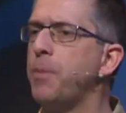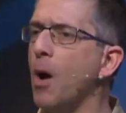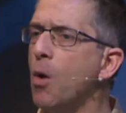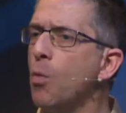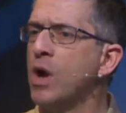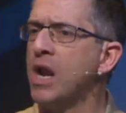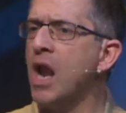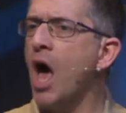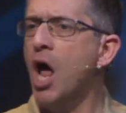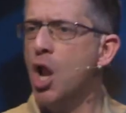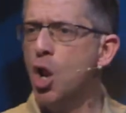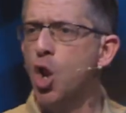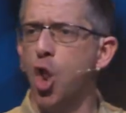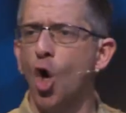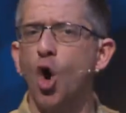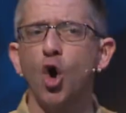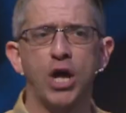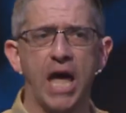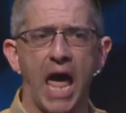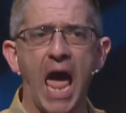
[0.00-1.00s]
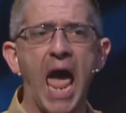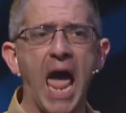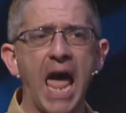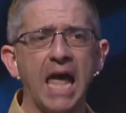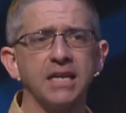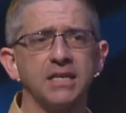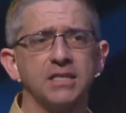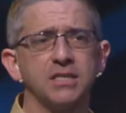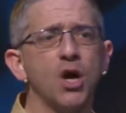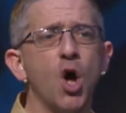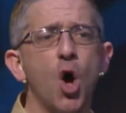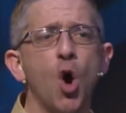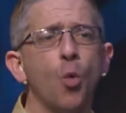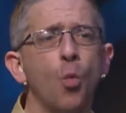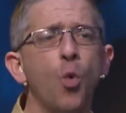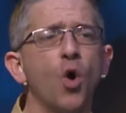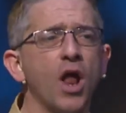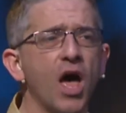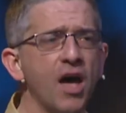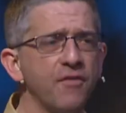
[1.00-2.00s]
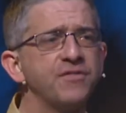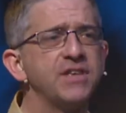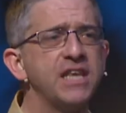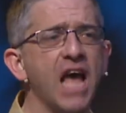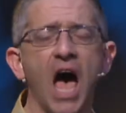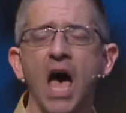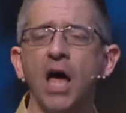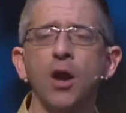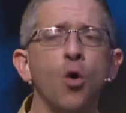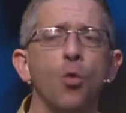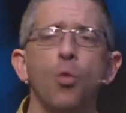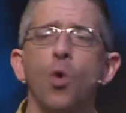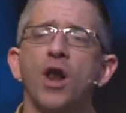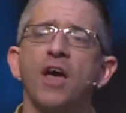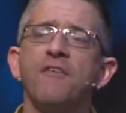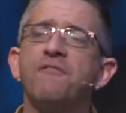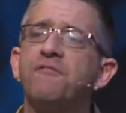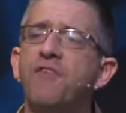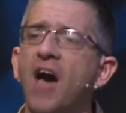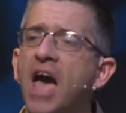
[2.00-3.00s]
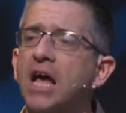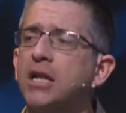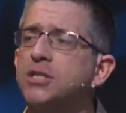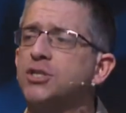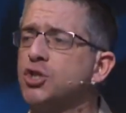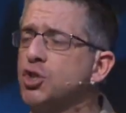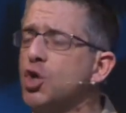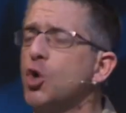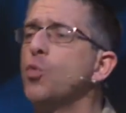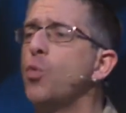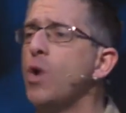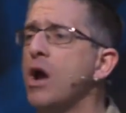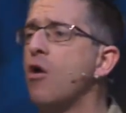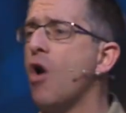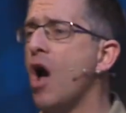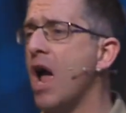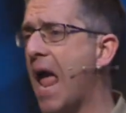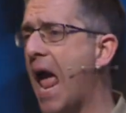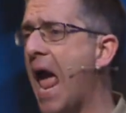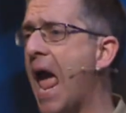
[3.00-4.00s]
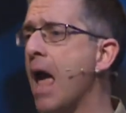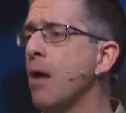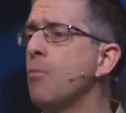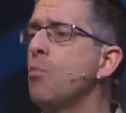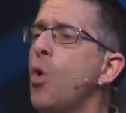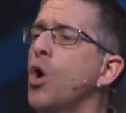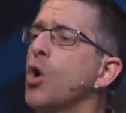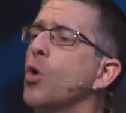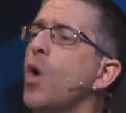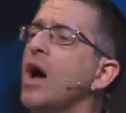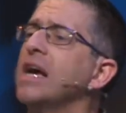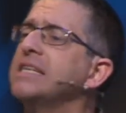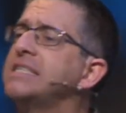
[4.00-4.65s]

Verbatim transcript: But when I look at what I've done or what I failed to do, where I am, what do I